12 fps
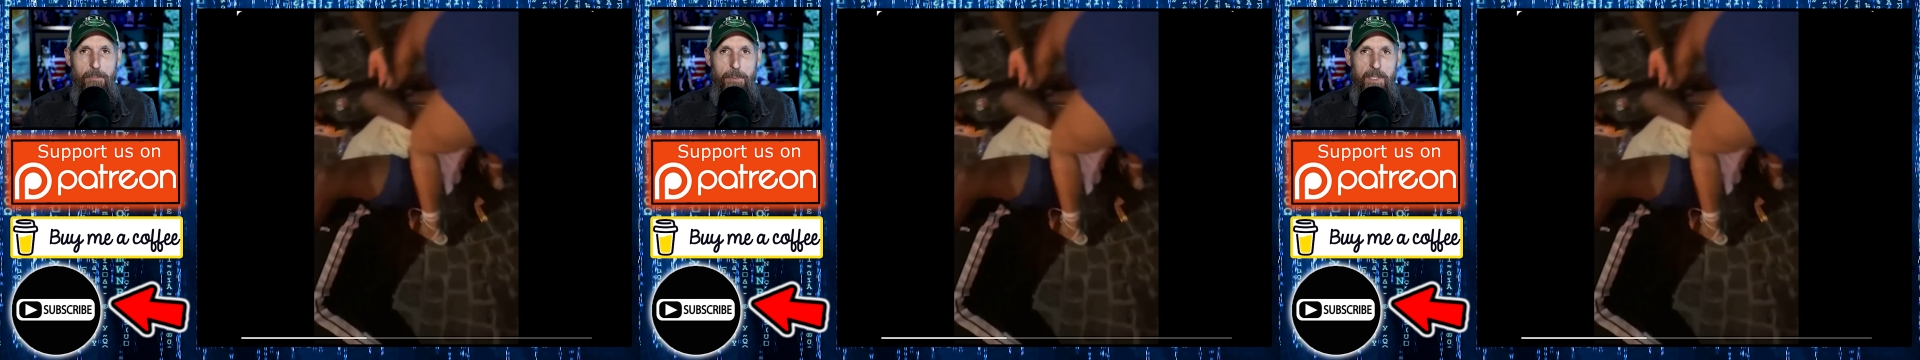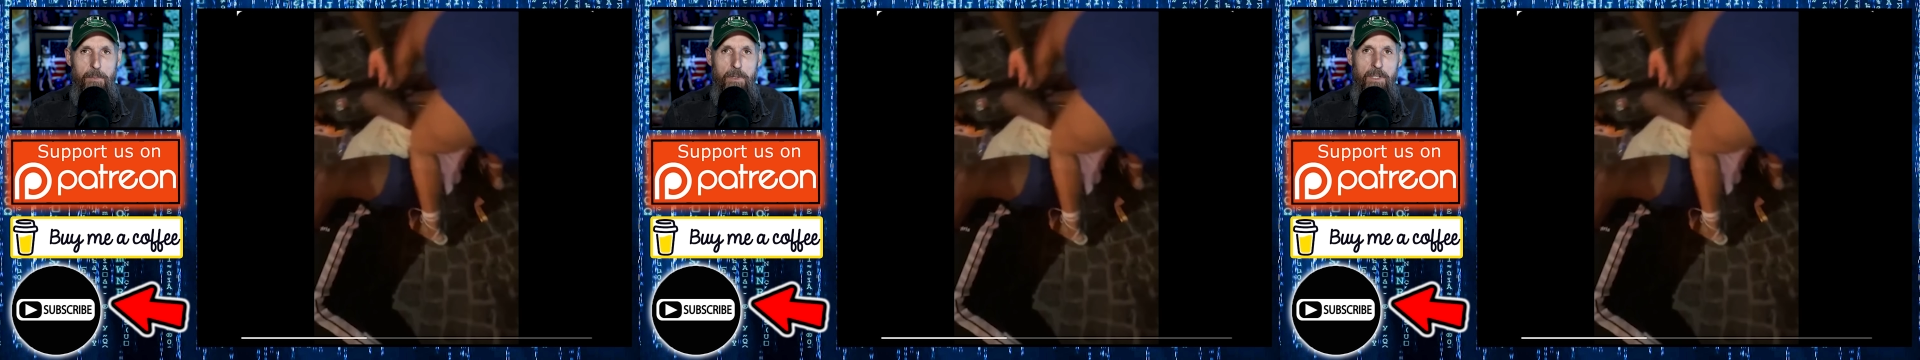
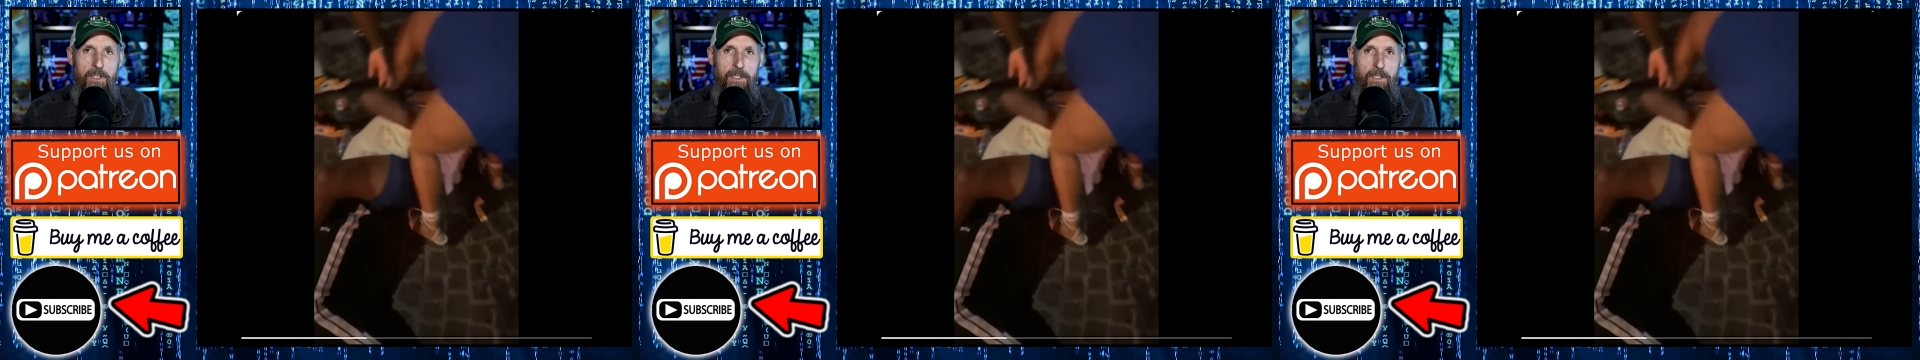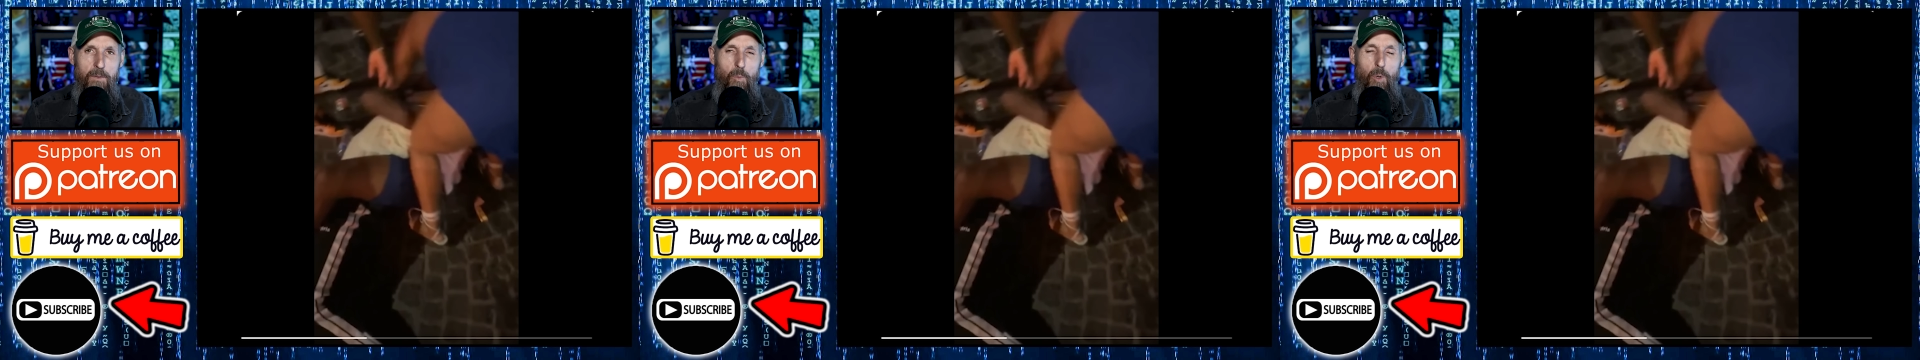people?
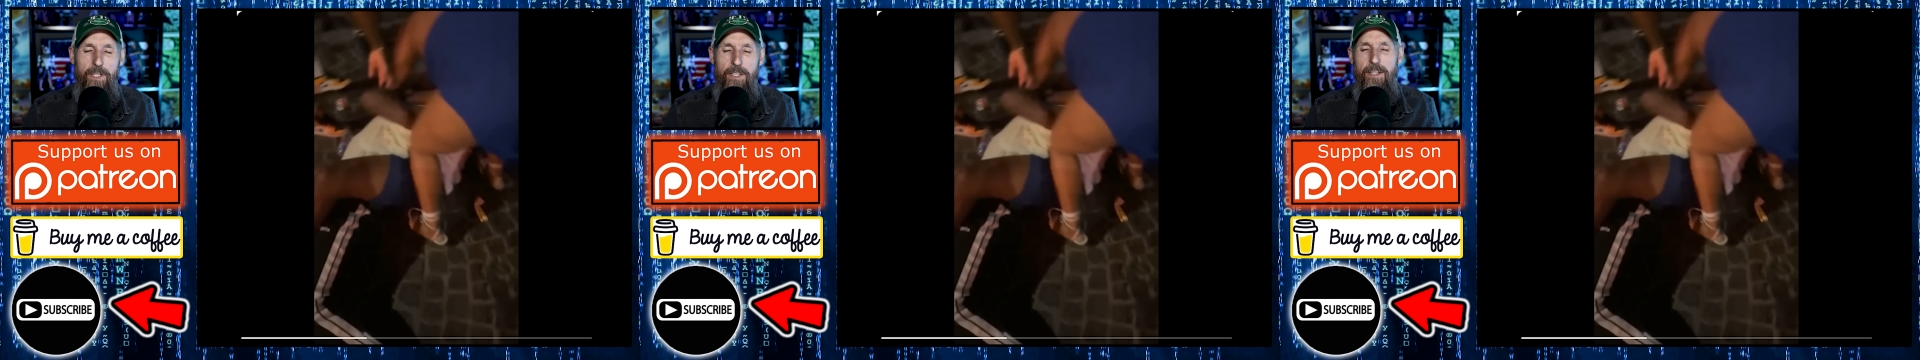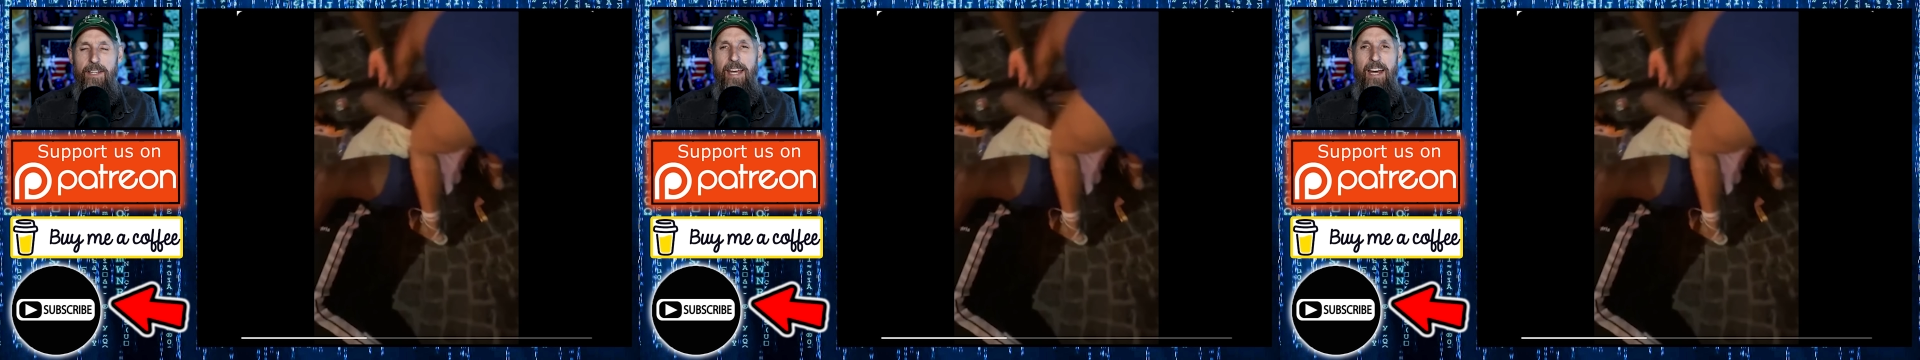Why do
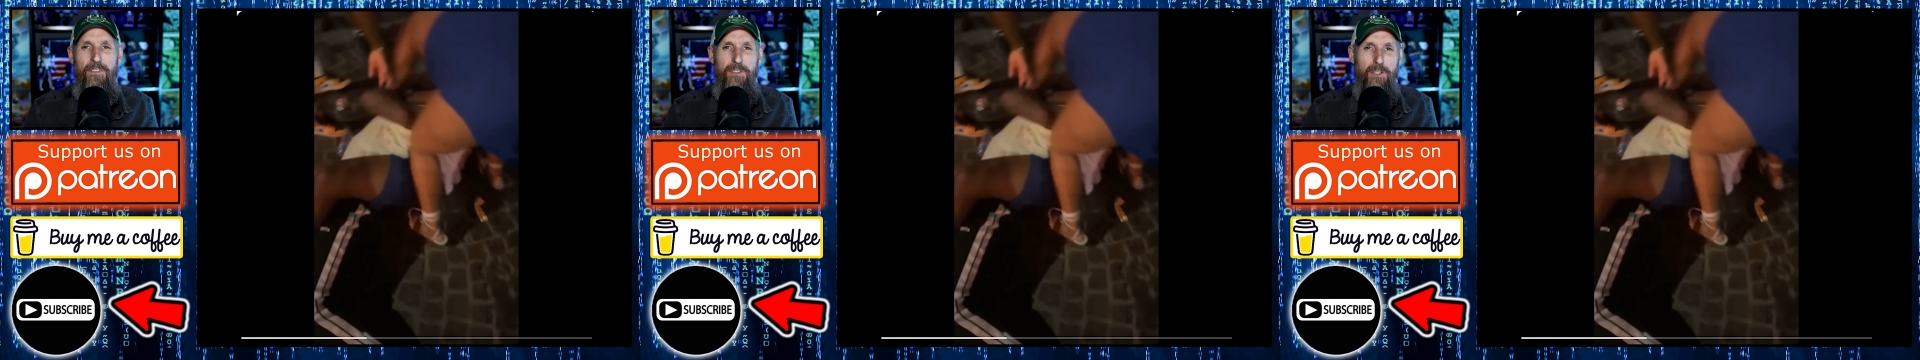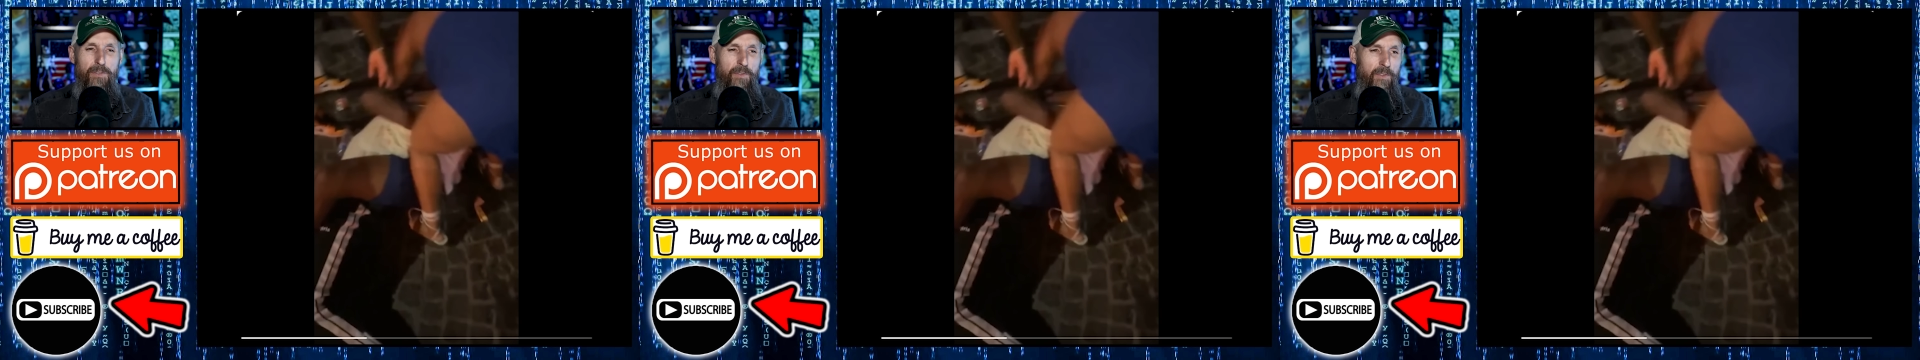they have
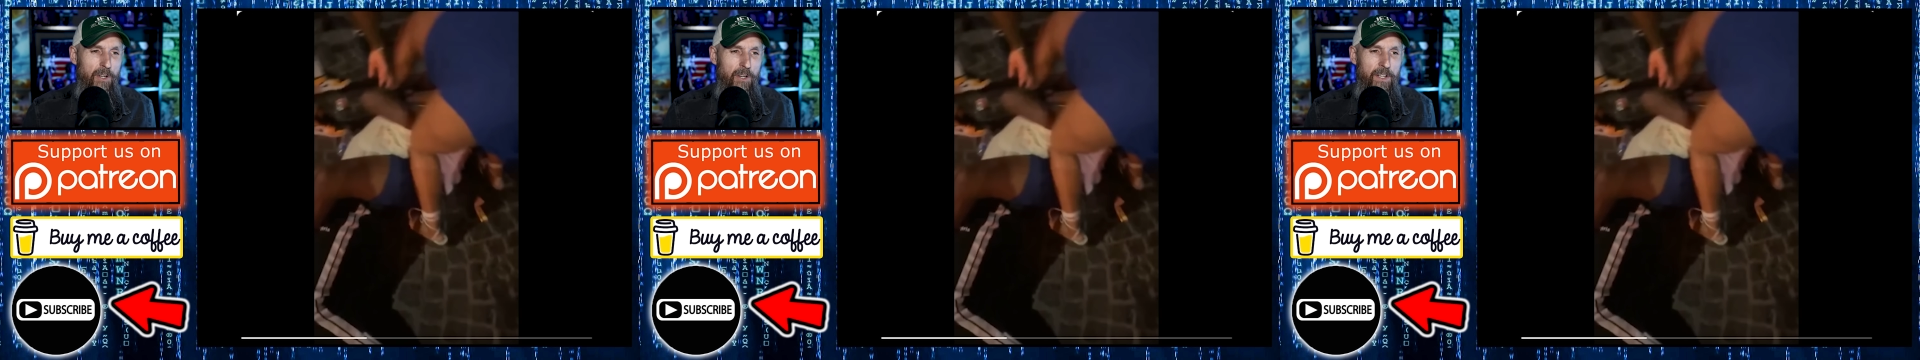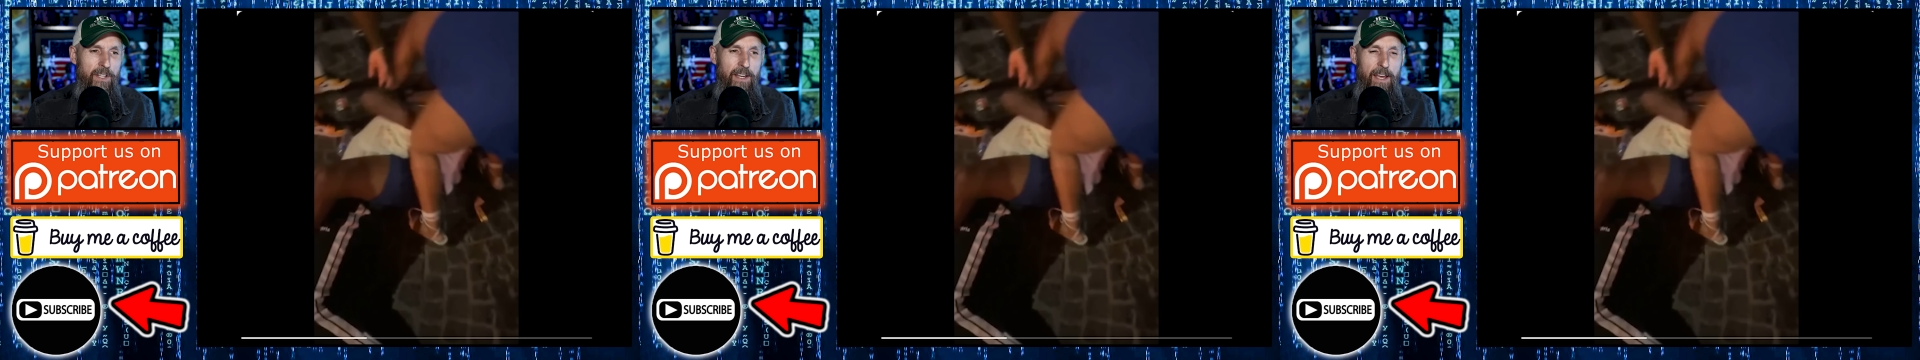to flood